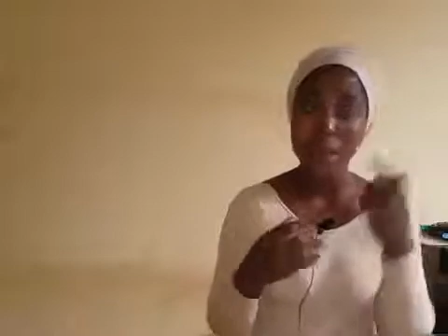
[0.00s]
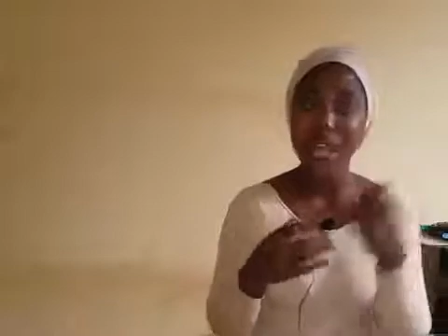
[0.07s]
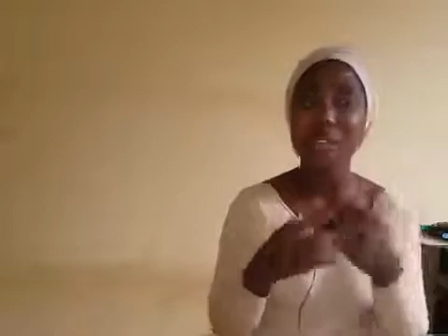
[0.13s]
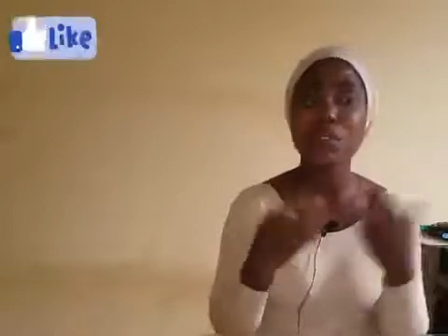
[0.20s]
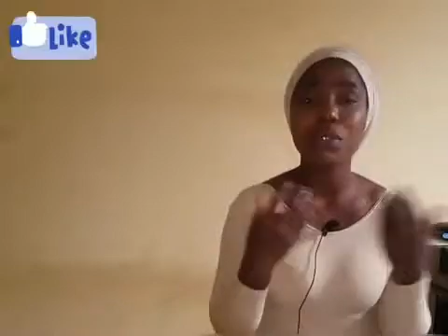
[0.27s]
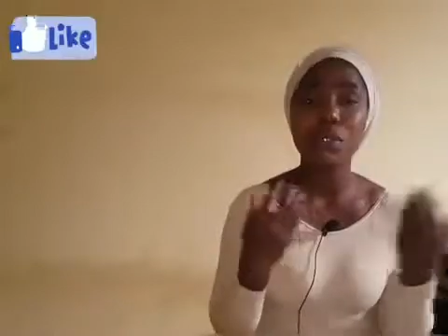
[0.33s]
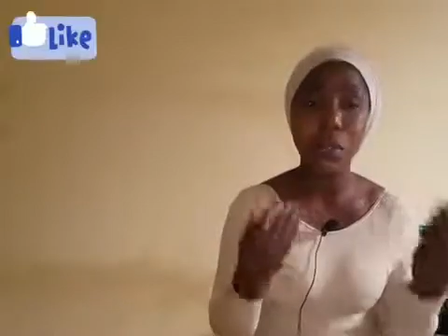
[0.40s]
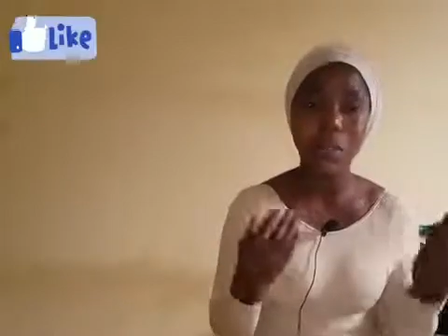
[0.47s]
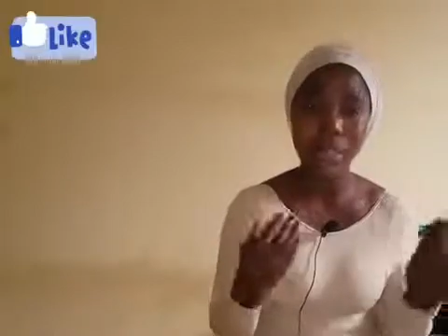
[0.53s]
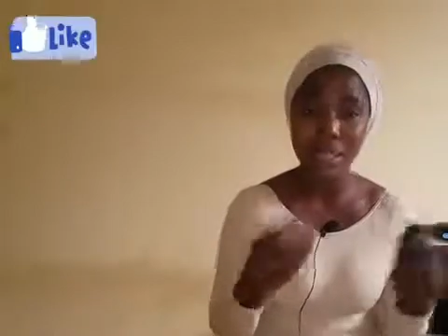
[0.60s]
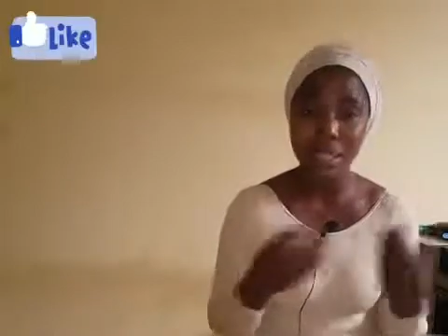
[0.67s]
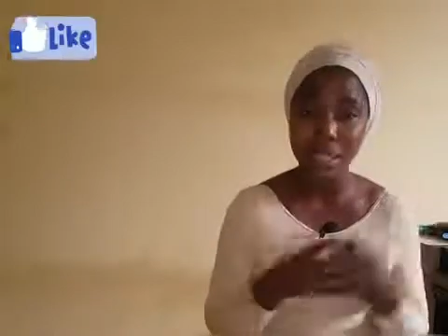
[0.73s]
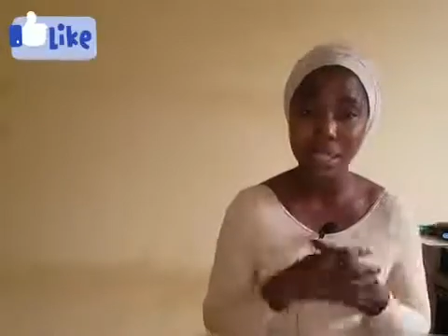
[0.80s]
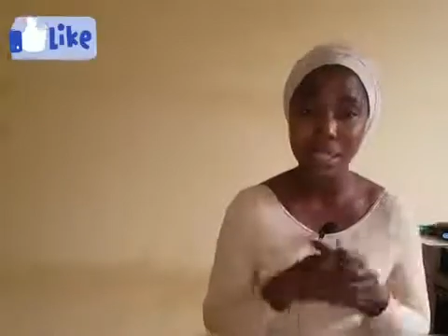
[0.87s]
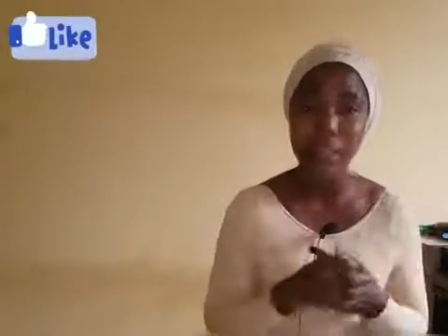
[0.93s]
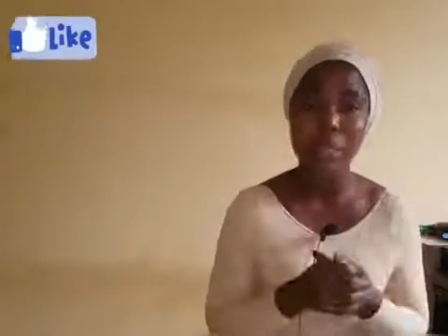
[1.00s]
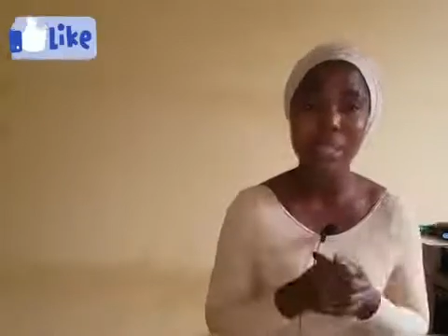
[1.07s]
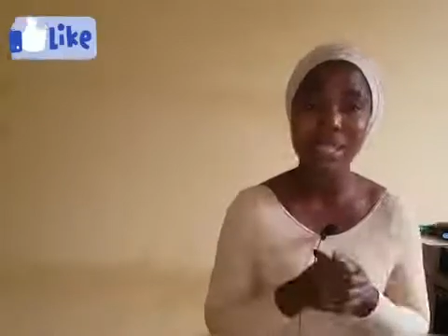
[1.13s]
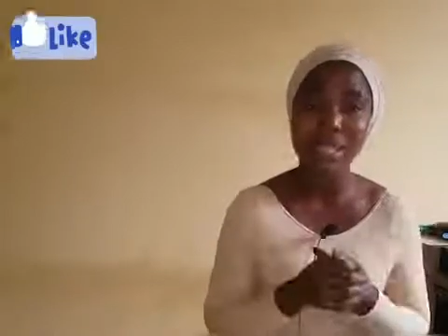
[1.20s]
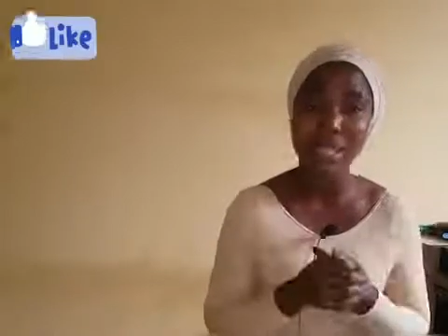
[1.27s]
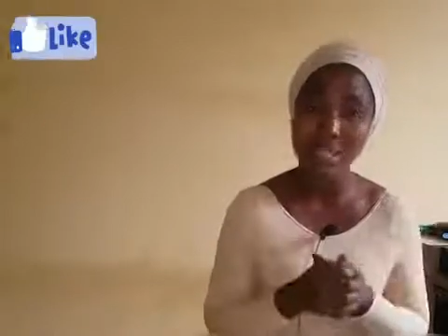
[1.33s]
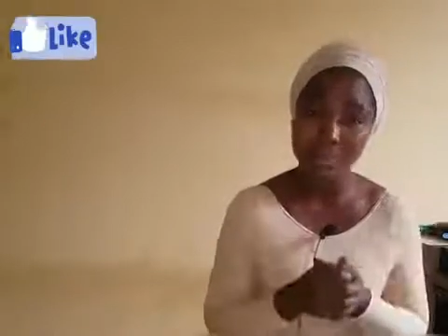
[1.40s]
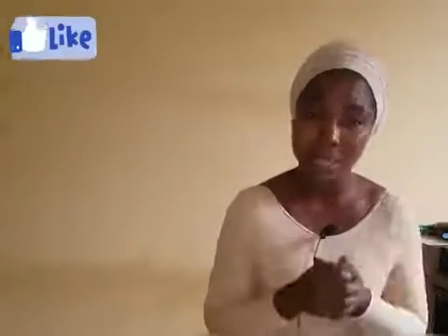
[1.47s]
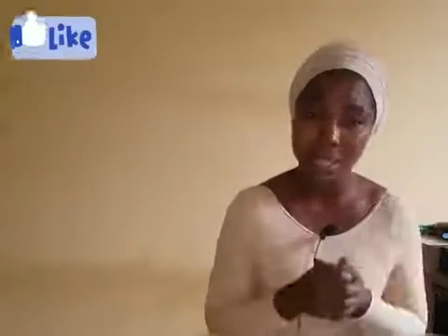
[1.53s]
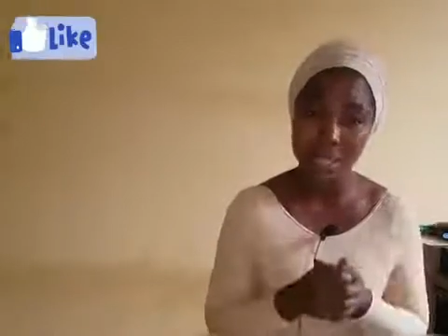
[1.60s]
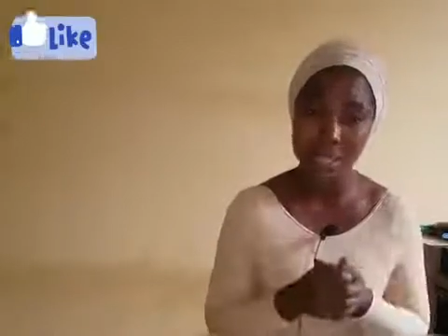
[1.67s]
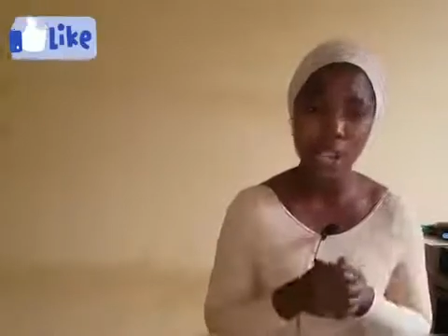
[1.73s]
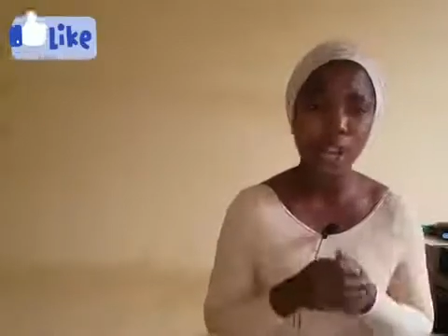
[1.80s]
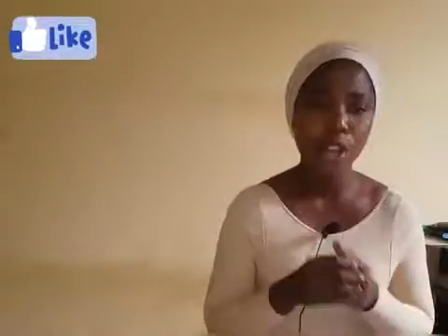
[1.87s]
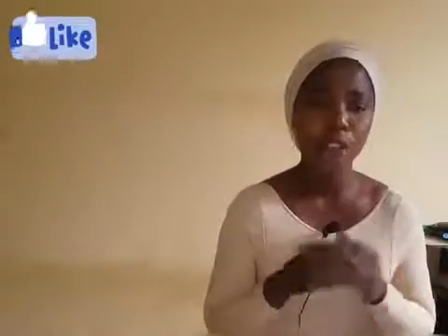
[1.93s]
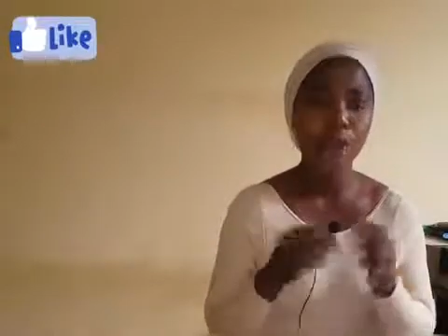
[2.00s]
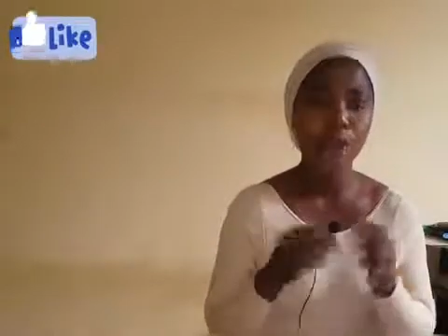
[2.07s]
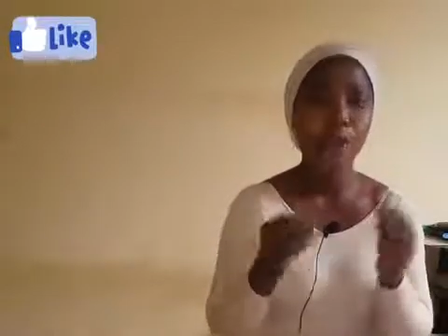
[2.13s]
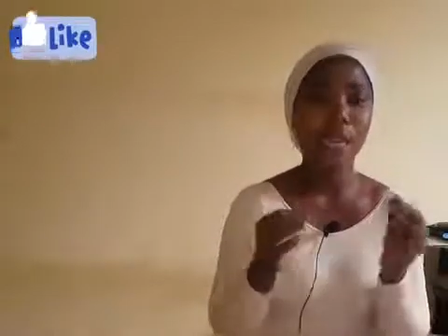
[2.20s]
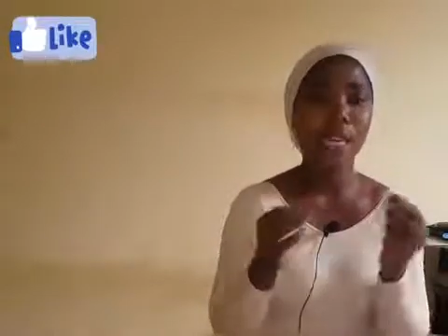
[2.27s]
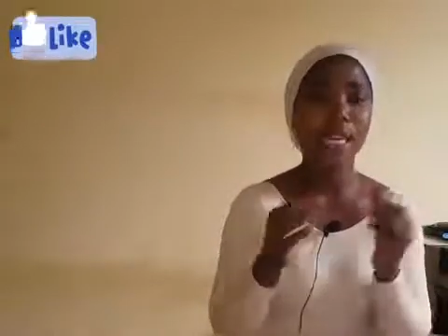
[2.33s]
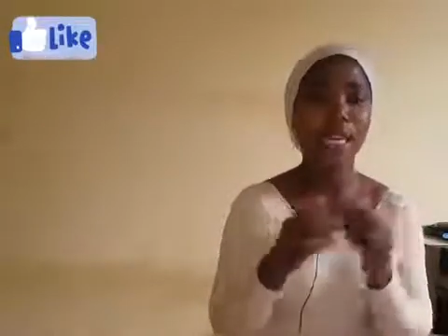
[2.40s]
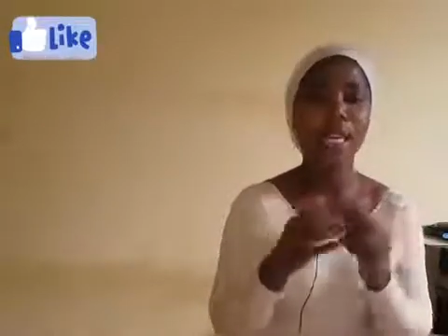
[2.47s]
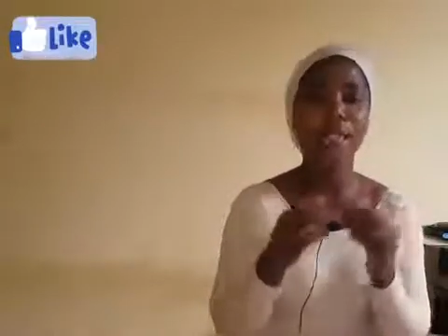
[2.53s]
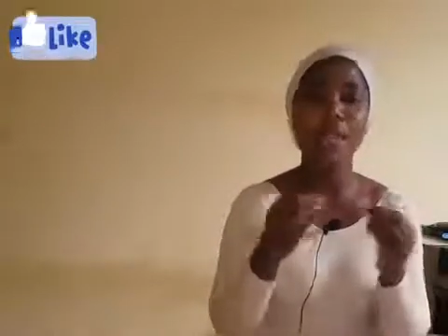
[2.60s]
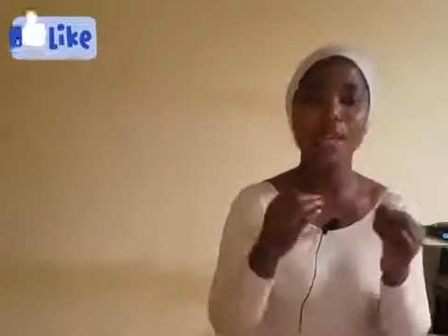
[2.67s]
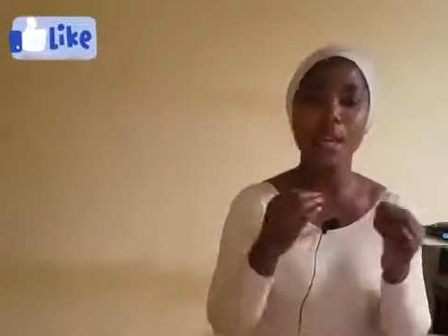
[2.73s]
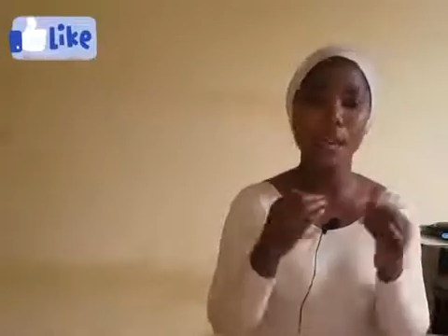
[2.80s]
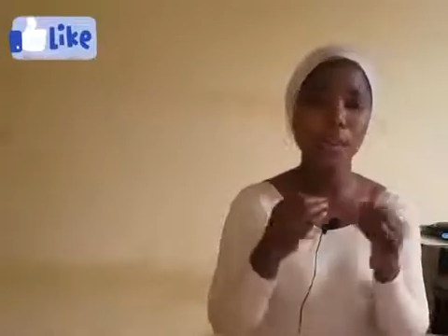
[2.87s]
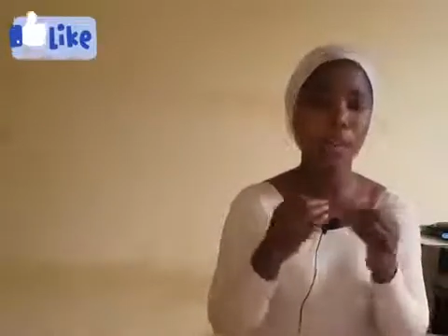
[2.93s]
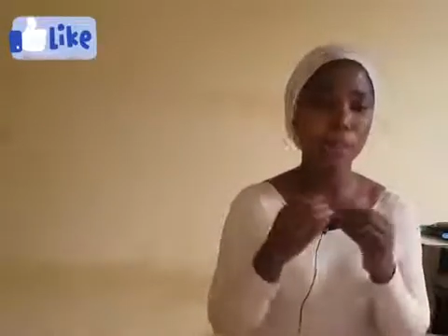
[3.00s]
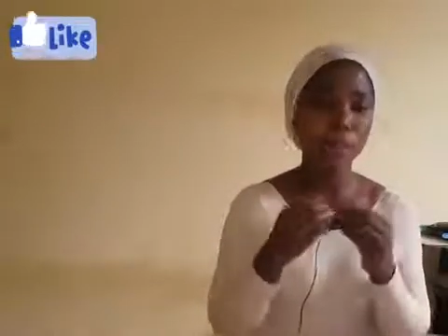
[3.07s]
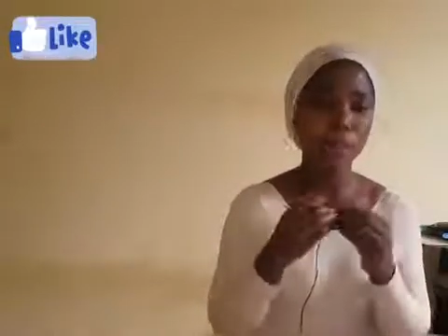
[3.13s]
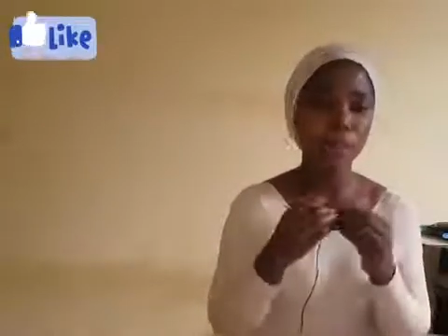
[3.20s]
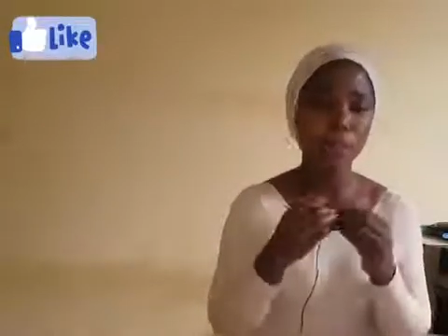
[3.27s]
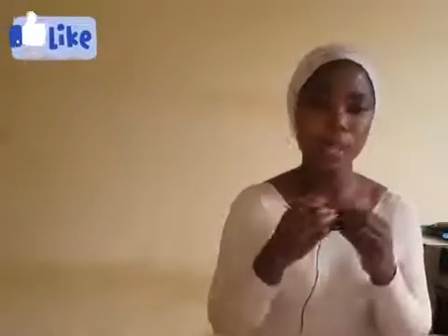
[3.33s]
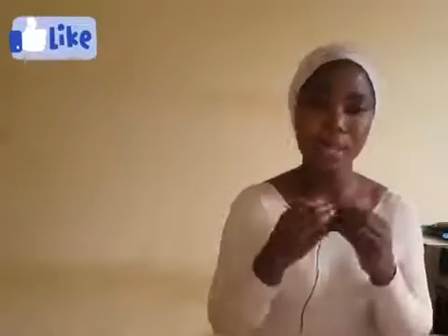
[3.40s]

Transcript: I normally tell them, please leave it. You can get the